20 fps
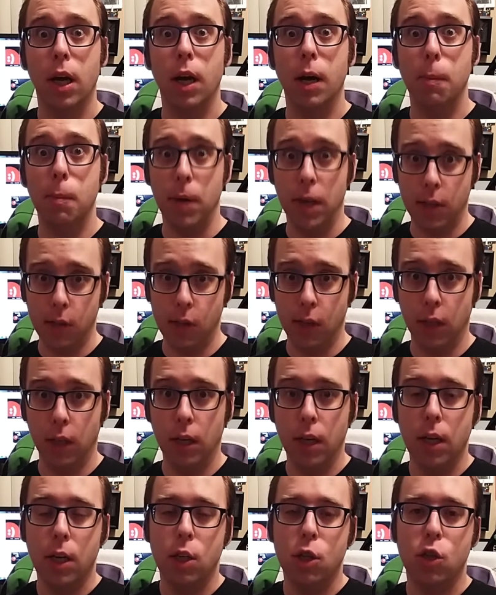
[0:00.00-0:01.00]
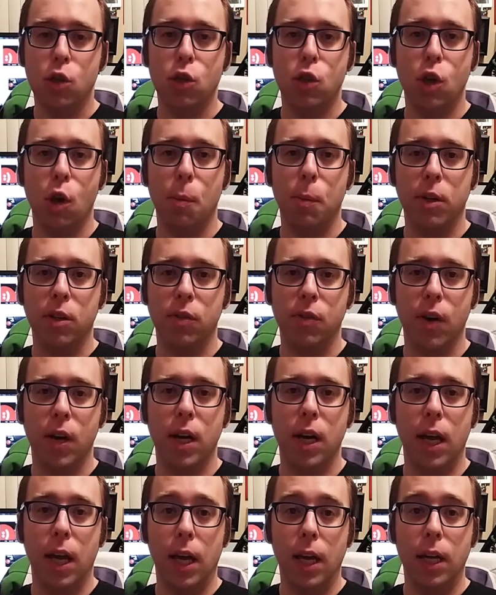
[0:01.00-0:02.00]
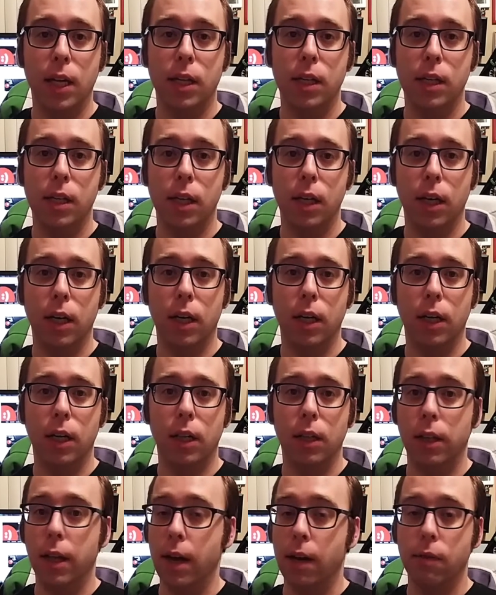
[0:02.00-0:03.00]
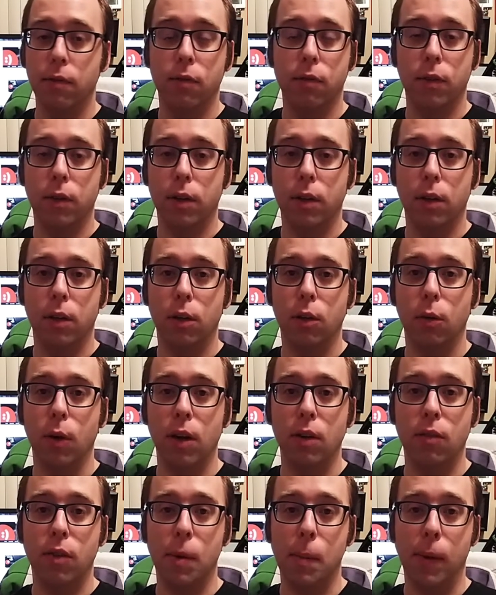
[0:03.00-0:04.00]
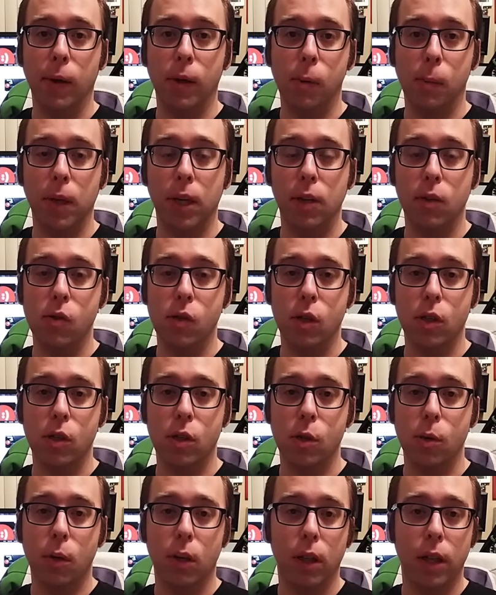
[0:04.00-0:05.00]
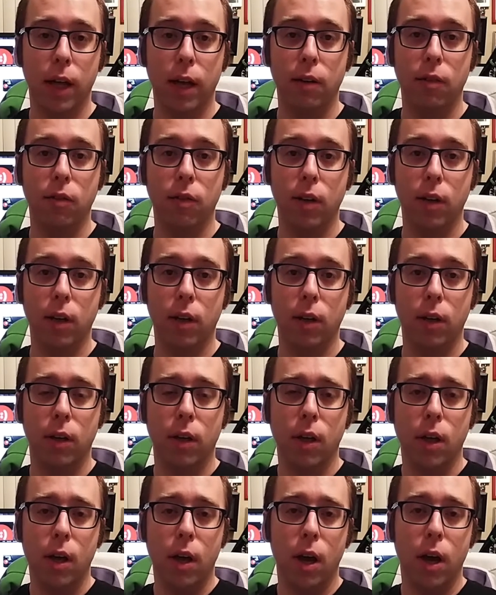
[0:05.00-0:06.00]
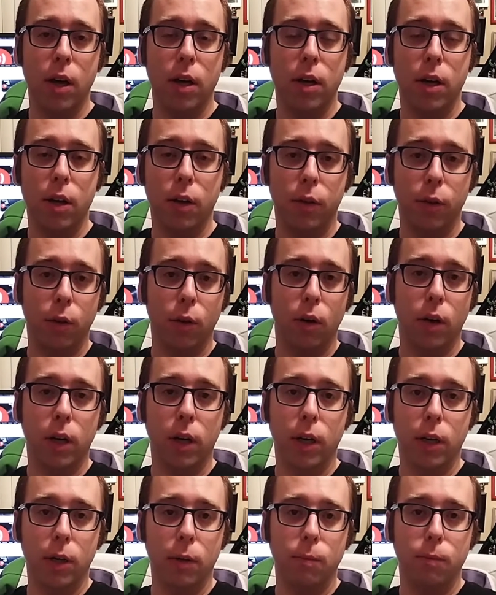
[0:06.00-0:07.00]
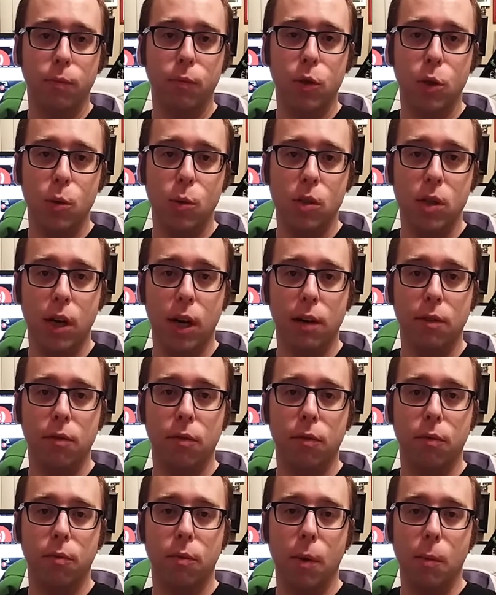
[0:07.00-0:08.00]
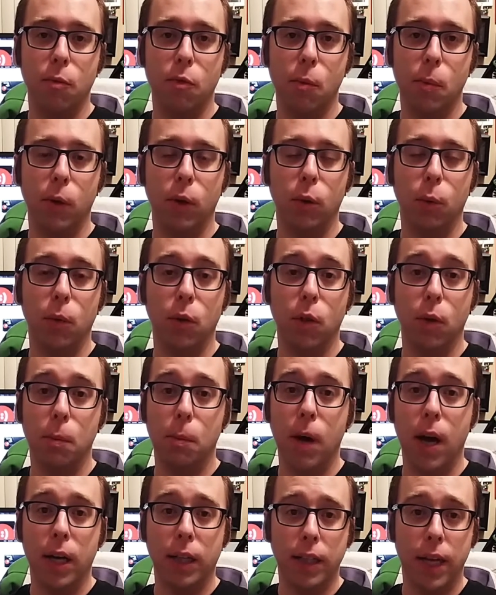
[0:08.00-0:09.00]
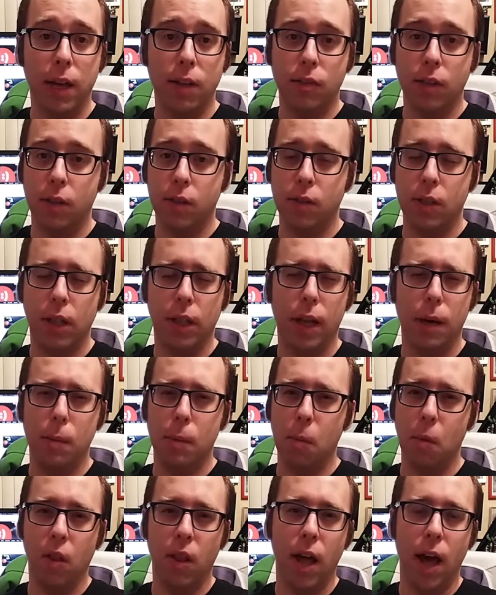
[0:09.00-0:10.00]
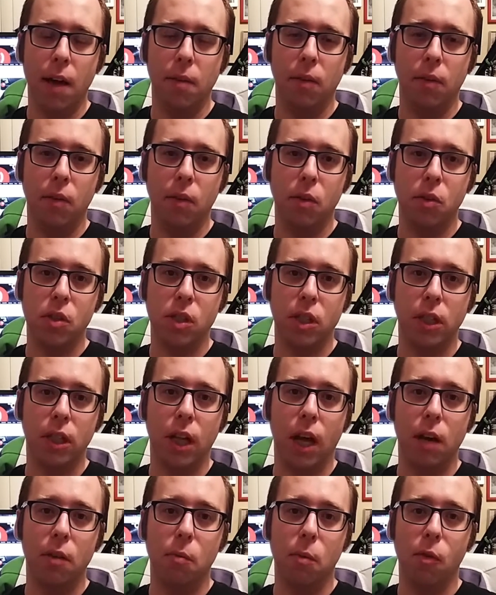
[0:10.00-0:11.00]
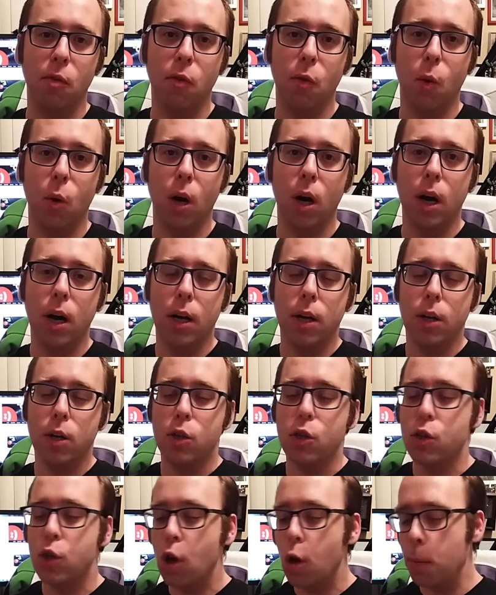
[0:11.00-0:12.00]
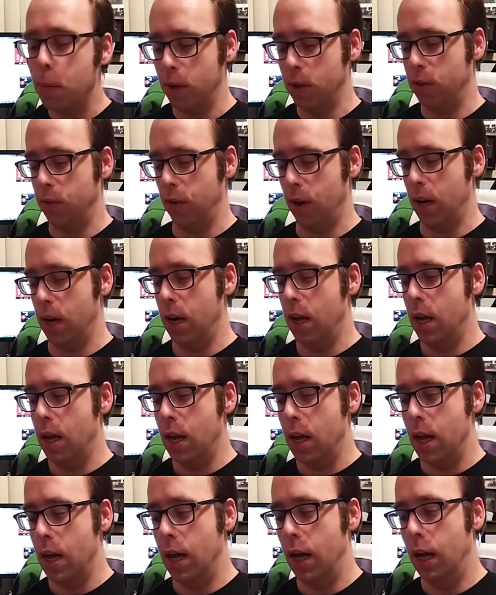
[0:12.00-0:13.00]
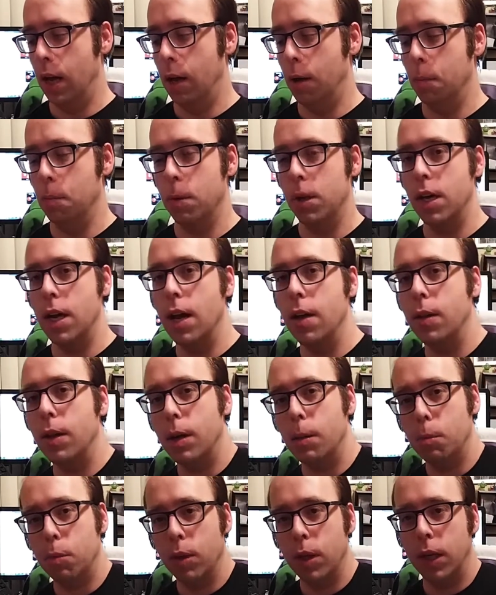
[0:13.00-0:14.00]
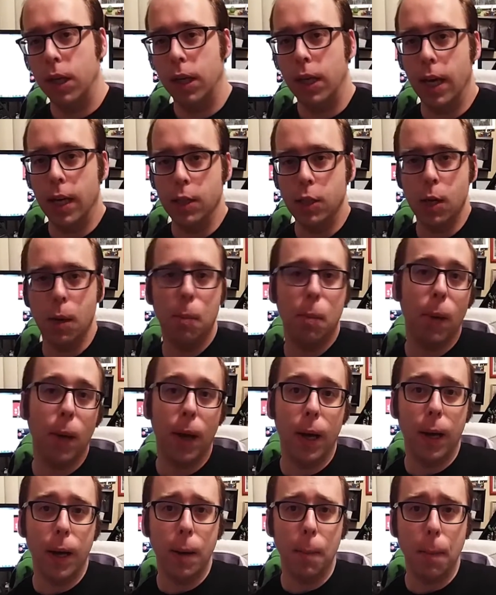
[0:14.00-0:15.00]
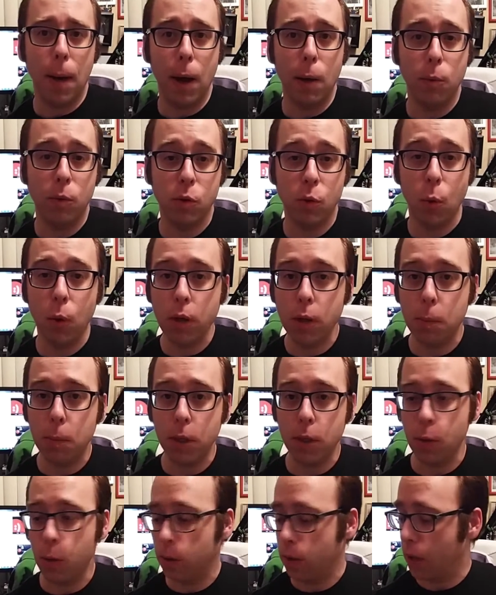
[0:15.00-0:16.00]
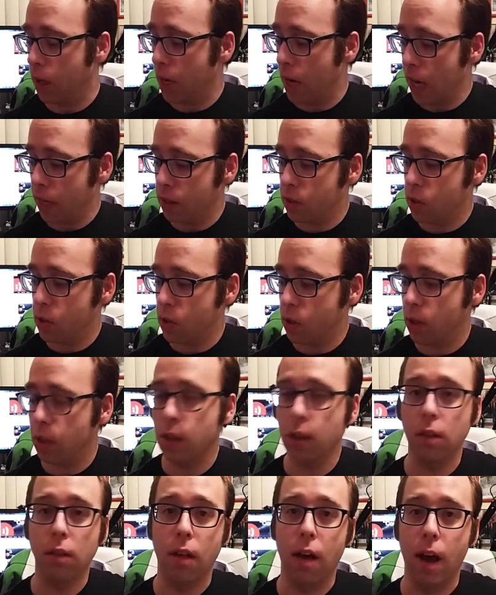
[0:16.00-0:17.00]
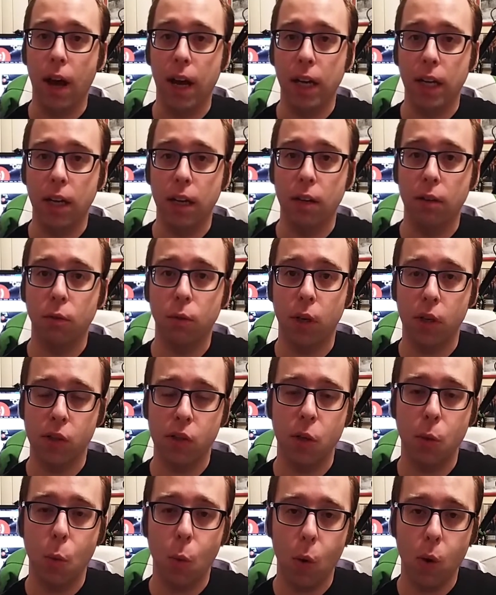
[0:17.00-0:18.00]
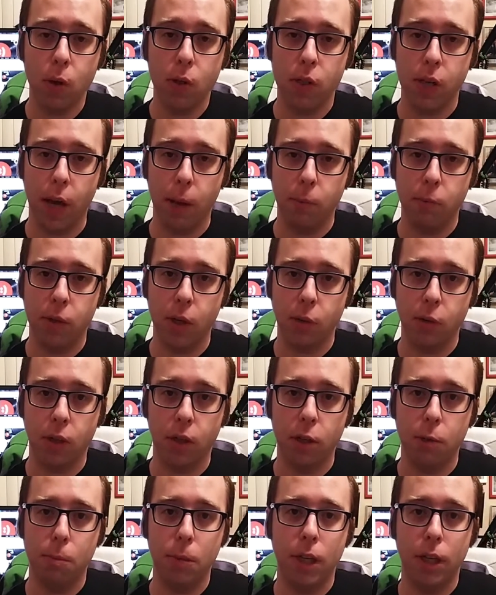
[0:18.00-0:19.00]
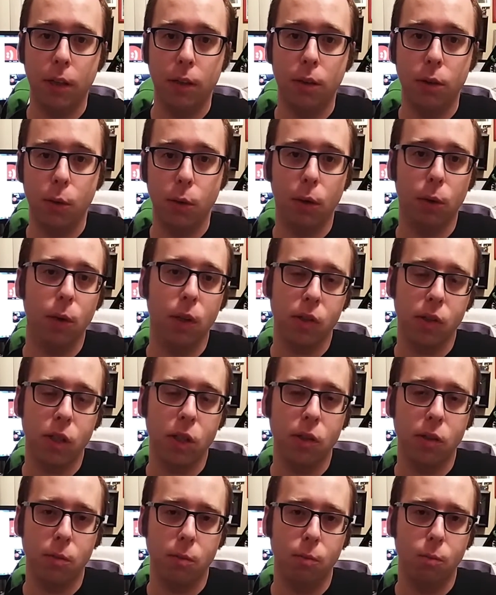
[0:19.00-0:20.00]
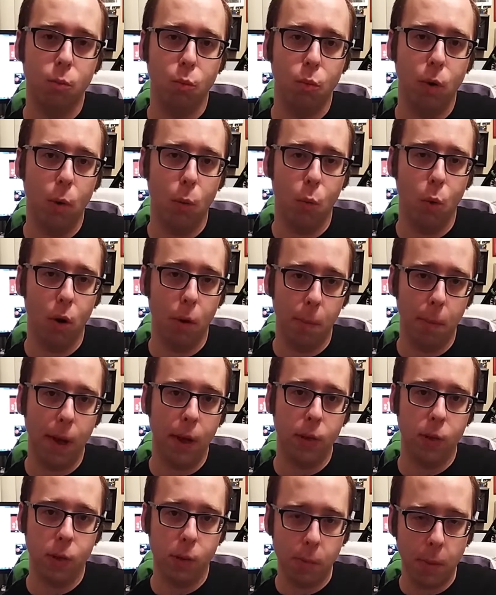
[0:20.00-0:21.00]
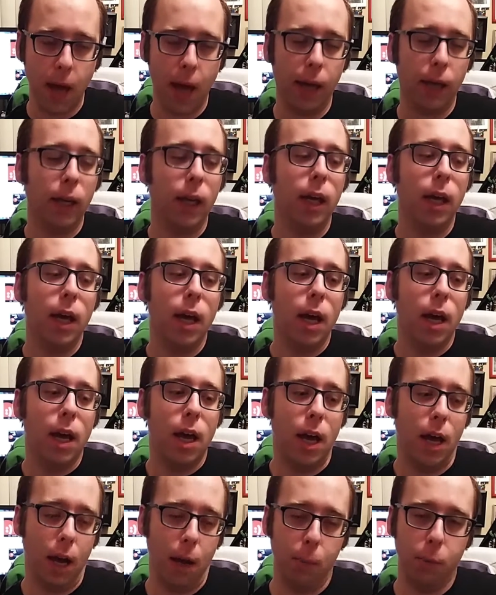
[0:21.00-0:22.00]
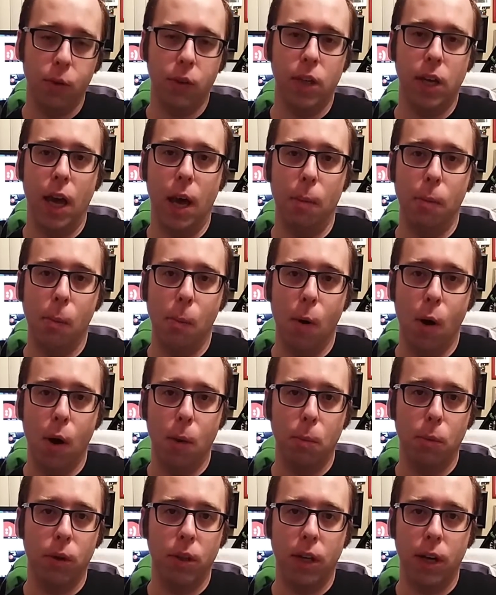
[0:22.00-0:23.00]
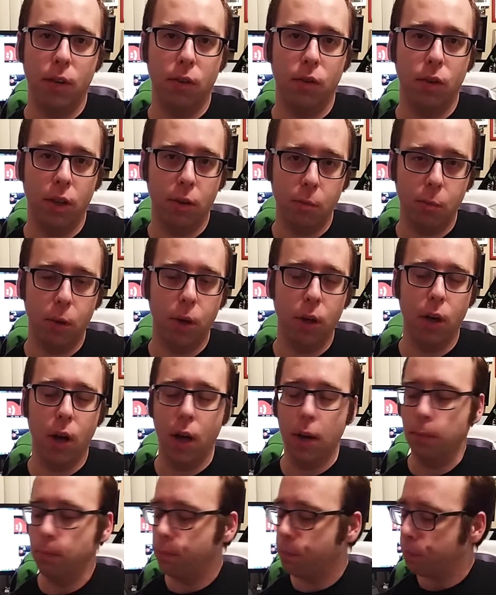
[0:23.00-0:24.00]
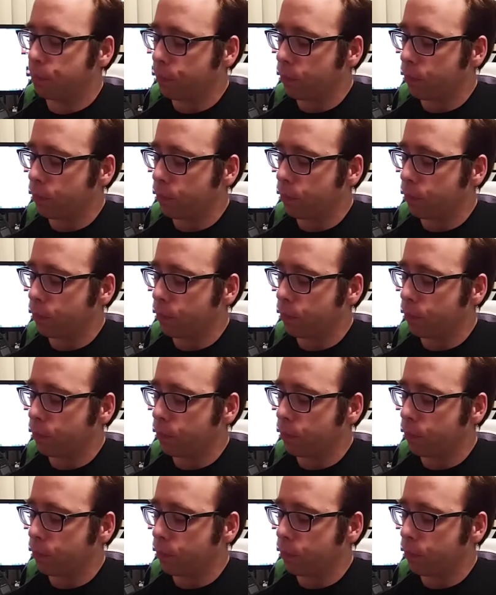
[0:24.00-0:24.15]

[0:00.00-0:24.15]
amazing. So much fun. And a lot of great female comedians there, too. And a lot of other dudes that I'm familiar with on podcasts. Got to see a lot of people live I've never seen live before. So much fun. But now that I'm playing catch up, I was going to be doing the next in the line of Rusty Warren's albums. I was going to be doing Rusty Warren Bounces Back. And I put the album on, pulled it out of the sleeve, put it on.